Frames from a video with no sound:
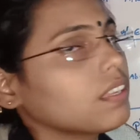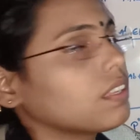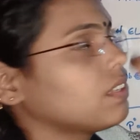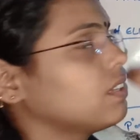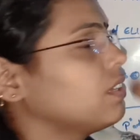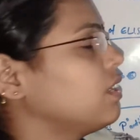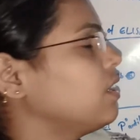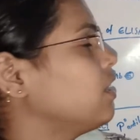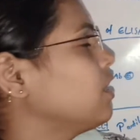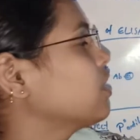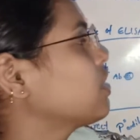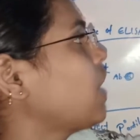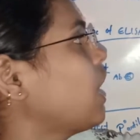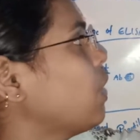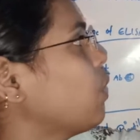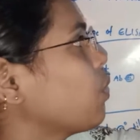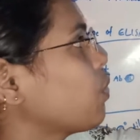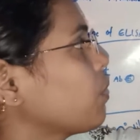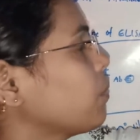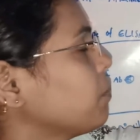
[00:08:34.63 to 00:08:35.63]

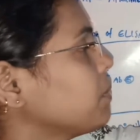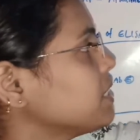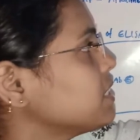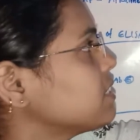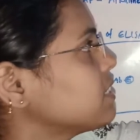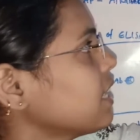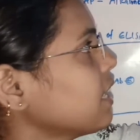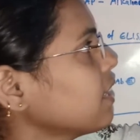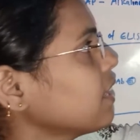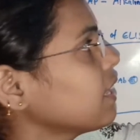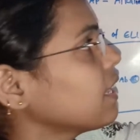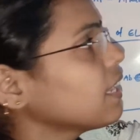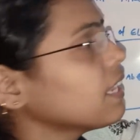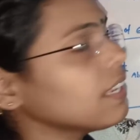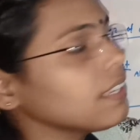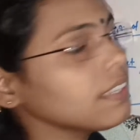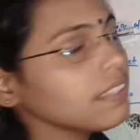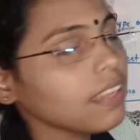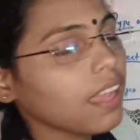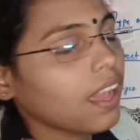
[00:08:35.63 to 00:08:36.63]
colorimeter in
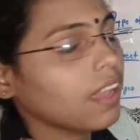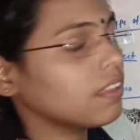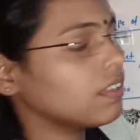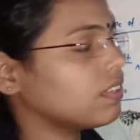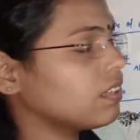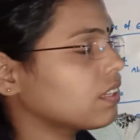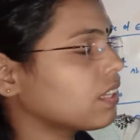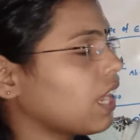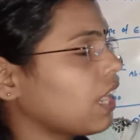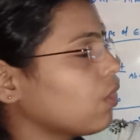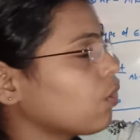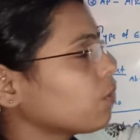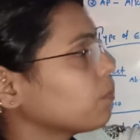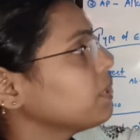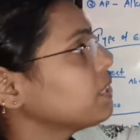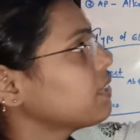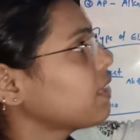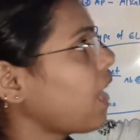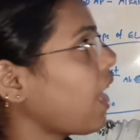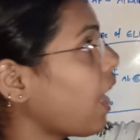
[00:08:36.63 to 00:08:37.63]

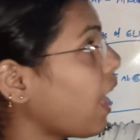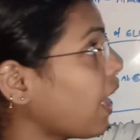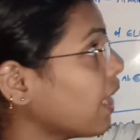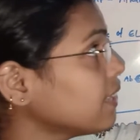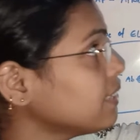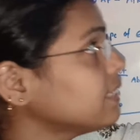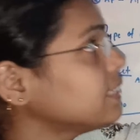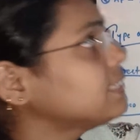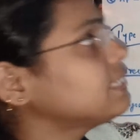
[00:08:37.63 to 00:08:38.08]
colorimeter at